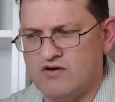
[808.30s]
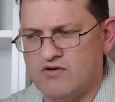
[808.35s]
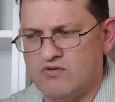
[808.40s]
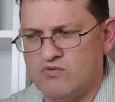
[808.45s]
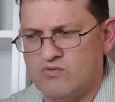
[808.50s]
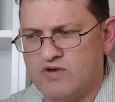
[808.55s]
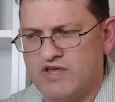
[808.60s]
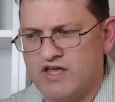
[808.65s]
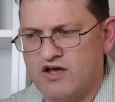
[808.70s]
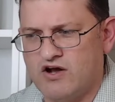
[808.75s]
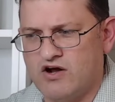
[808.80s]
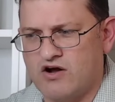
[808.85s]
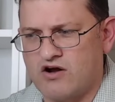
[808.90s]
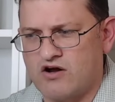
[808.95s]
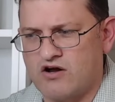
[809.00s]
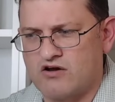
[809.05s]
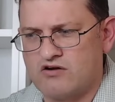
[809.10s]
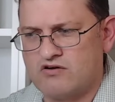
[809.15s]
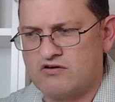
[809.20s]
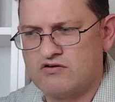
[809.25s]
we
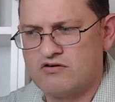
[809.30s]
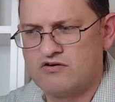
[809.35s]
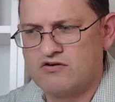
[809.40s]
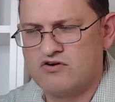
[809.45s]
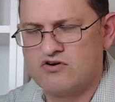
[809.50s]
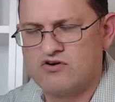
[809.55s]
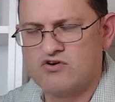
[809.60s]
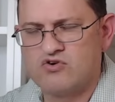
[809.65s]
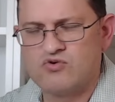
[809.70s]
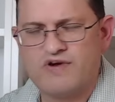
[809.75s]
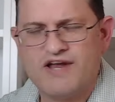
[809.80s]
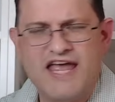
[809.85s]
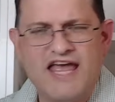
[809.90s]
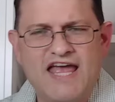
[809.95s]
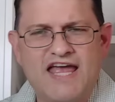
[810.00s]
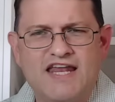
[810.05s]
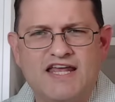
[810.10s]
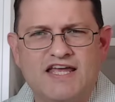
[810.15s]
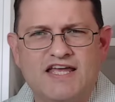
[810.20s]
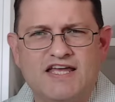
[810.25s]
are
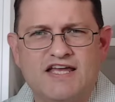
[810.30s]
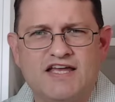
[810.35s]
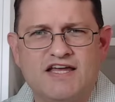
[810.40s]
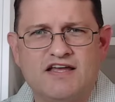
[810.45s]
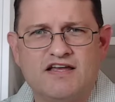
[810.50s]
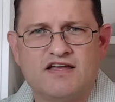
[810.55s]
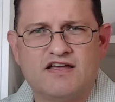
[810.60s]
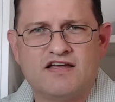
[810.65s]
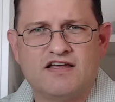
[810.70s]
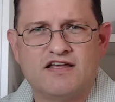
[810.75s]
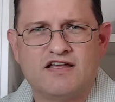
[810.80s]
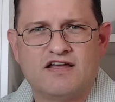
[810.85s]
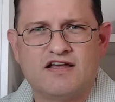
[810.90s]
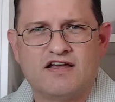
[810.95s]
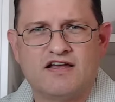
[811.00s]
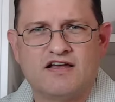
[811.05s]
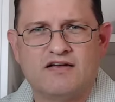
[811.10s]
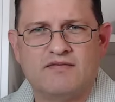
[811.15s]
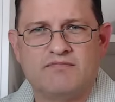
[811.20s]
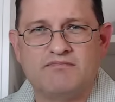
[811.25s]
creating
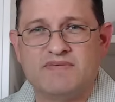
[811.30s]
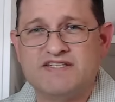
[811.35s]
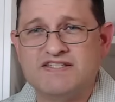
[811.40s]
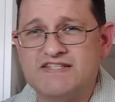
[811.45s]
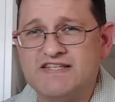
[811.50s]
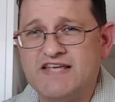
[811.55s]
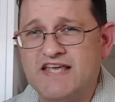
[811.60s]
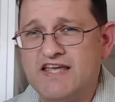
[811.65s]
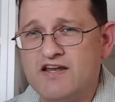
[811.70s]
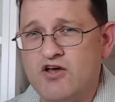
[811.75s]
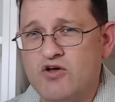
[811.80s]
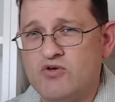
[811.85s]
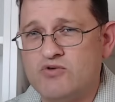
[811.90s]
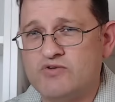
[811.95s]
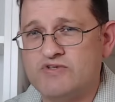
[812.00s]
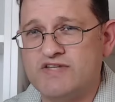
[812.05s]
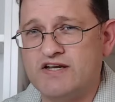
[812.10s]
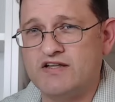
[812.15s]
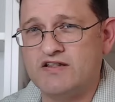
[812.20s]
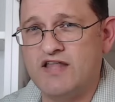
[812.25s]

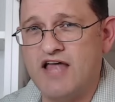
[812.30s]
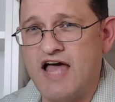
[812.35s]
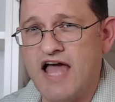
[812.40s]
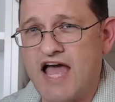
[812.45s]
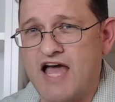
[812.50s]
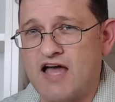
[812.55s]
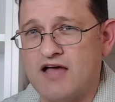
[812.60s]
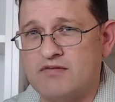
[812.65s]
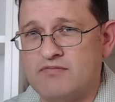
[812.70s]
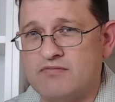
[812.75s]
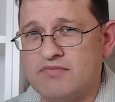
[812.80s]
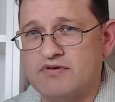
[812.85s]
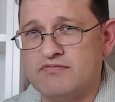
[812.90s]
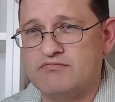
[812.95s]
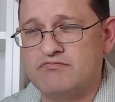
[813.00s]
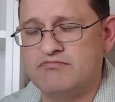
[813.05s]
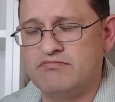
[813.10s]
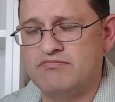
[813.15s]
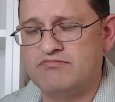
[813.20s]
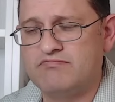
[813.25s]
mosquitoes in a lab,
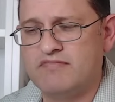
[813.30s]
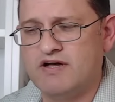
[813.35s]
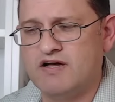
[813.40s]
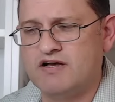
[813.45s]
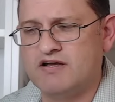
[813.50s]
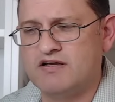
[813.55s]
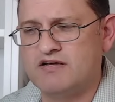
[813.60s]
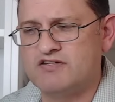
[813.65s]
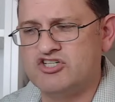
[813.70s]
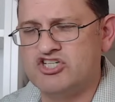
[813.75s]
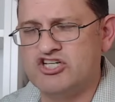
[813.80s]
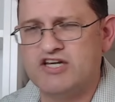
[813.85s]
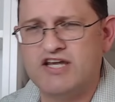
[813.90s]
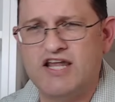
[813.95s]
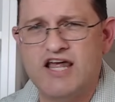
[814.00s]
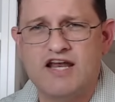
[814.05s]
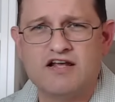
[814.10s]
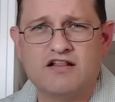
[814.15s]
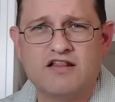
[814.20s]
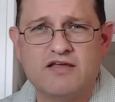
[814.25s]

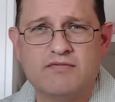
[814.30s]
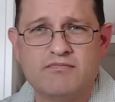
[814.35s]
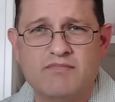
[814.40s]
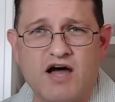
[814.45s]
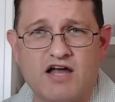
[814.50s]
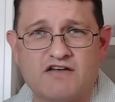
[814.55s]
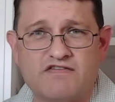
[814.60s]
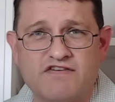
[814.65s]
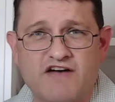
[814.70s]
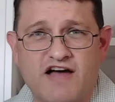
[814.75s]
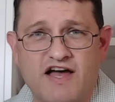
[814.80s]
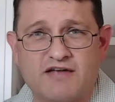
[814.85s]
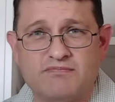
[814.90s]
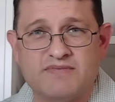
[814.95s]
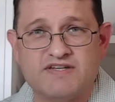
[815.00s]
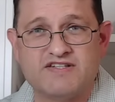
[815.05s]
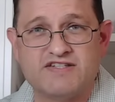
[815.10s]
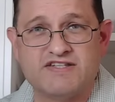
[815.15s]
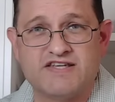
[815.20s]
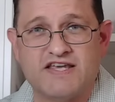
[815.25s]
genetically modified
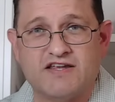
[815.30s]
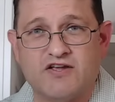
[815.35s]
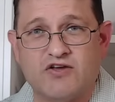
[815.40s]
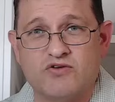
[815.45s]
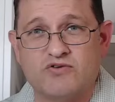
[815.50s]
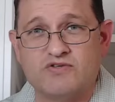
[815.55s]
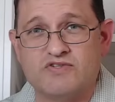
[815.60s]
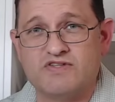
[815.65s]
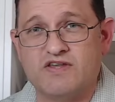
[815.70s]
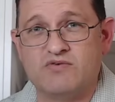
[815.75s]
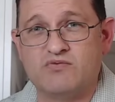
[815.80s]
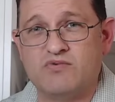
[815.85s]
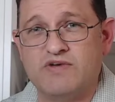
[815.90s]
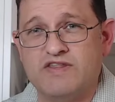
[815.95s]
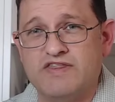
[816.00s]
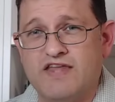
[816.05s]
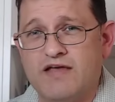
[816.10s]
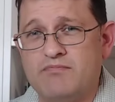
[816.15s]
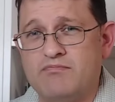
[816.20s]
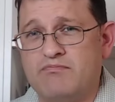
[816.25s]
mosquitoes that
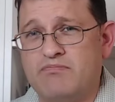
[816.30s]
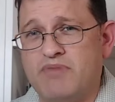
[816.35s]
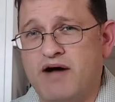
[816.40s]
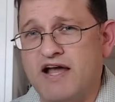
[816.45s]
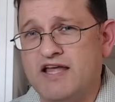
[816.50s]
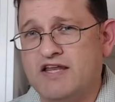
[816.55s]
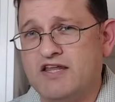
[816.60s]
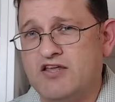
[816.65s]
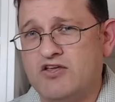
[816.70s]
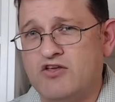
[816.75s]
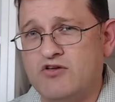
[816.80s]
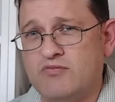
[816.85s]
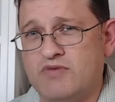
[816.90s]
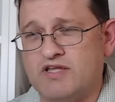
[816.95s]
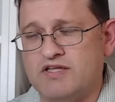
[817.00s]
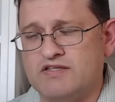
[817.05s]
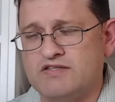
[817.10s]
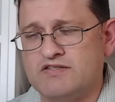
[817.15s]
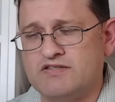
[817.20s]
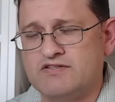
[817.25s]
when they bite
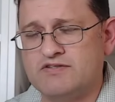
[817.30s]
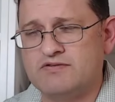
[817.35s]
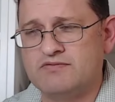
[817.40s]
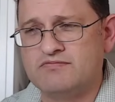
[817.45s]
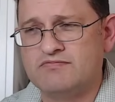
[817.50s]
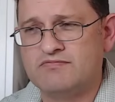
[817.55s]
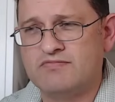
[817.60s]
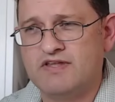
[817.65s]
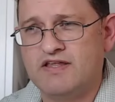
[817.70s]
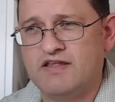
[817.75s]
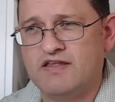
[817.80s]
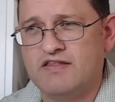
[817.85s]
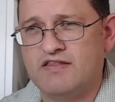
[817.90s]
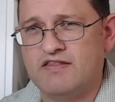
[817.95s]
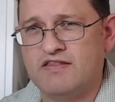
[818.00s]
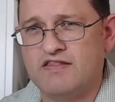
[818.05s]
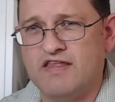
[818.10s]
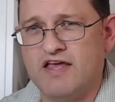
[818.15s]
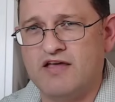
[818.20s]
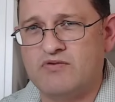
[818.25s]
humans,
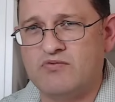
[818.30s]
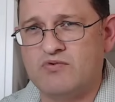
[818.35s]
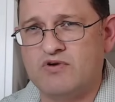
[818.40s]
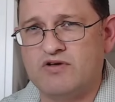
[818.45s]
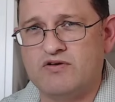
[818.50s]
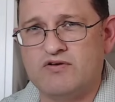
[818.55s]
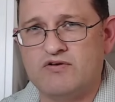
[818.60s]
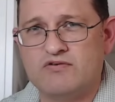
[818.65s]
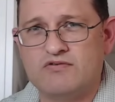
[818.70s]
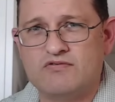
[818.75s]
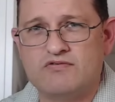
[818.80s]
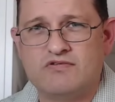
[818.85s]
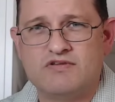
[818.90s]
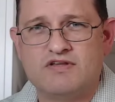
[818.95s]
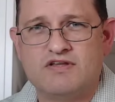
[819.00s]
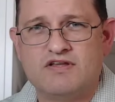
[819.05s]
they will